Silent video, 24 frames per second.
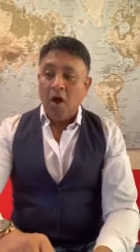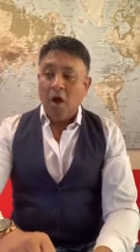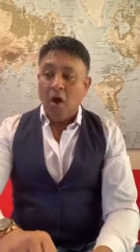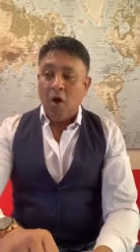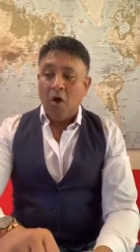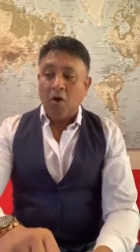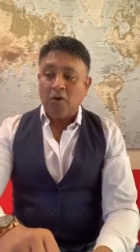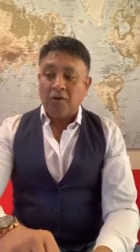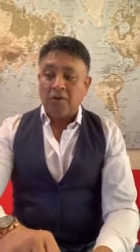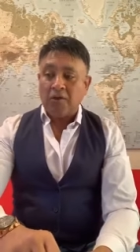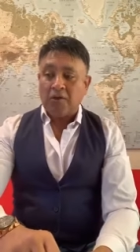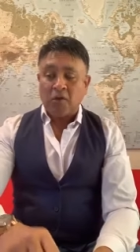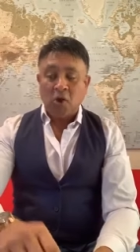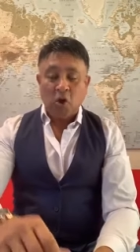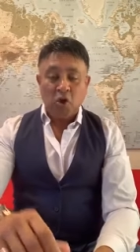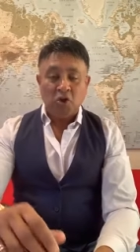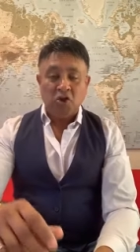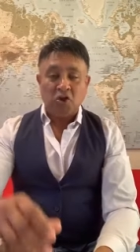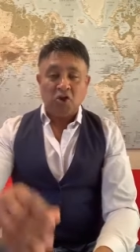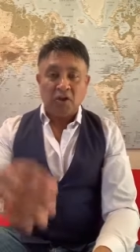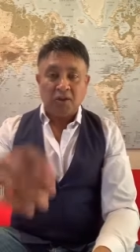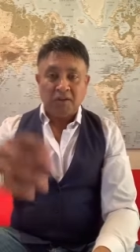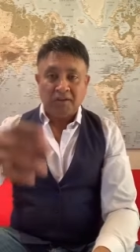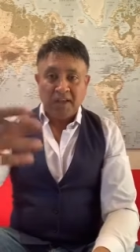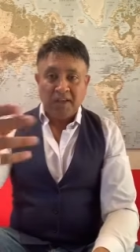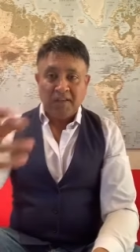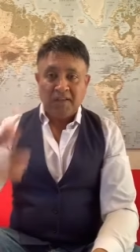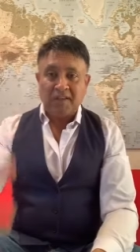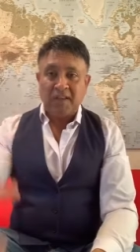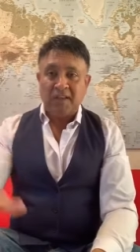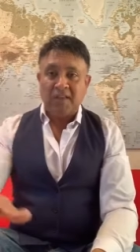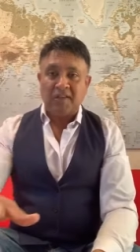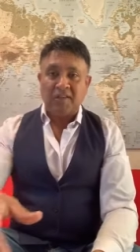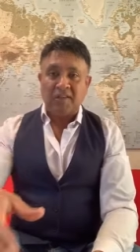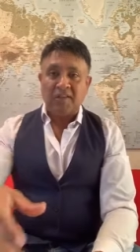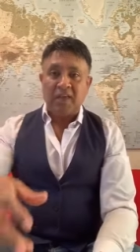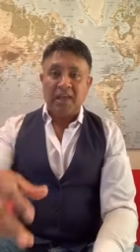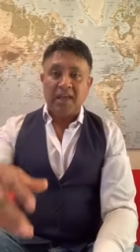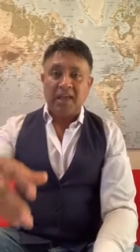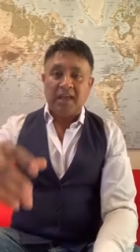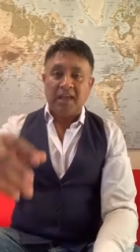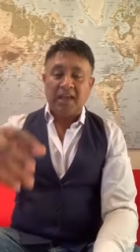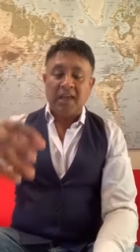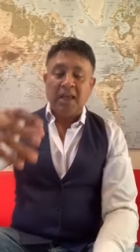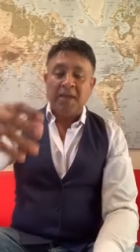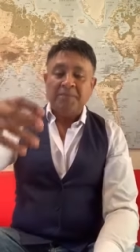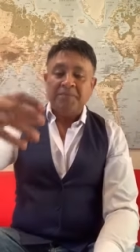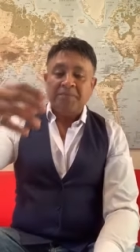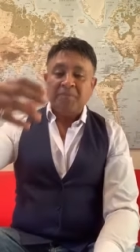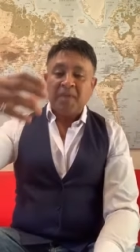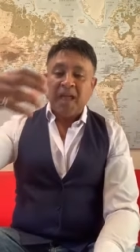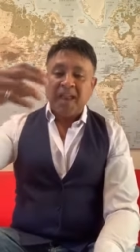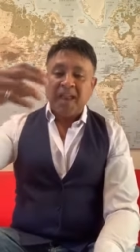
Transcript: on social distancing